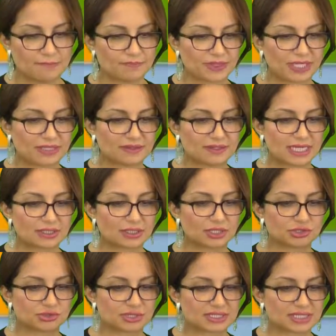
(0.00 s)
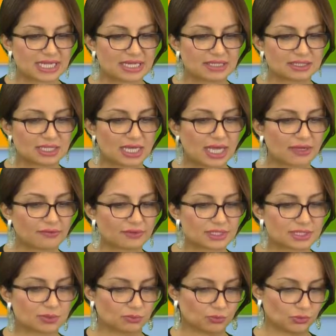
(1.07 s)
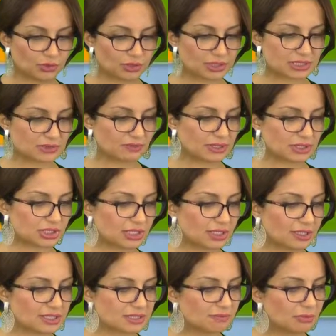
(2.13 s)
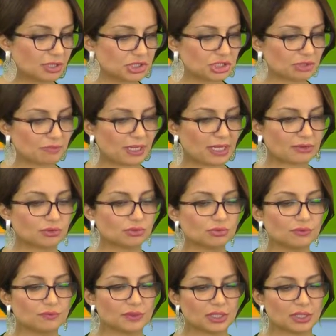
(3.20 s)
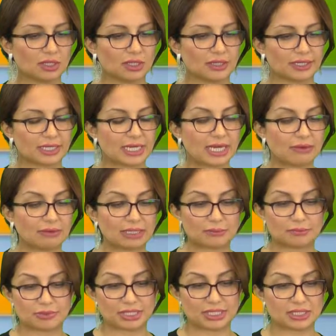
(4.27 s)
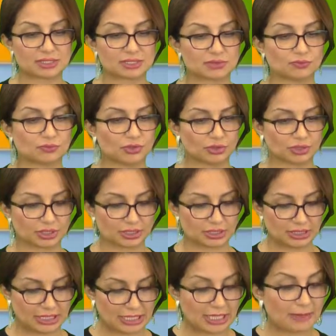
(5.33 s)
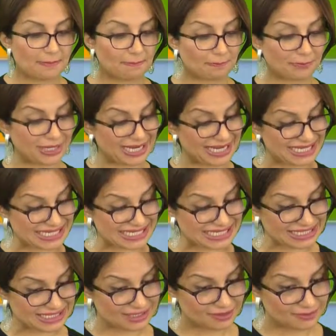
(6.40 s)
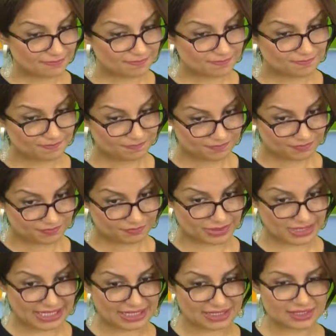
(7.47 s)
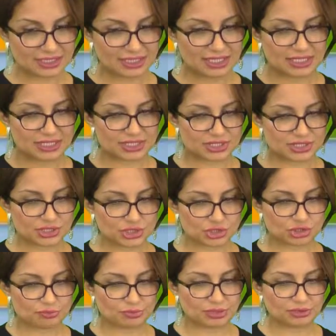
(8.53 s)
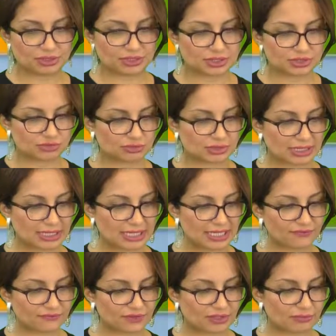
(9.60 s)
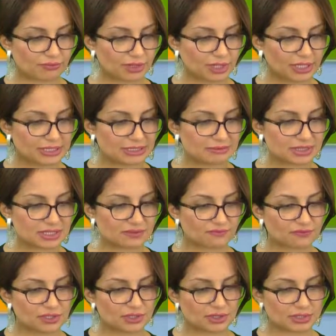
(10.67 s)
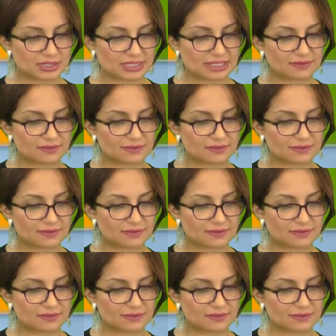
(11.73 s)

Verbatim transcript: and that understanding how this works will tell us much about who we are and how our brains work. Brain blank is distributed into the left and right hemispheres, and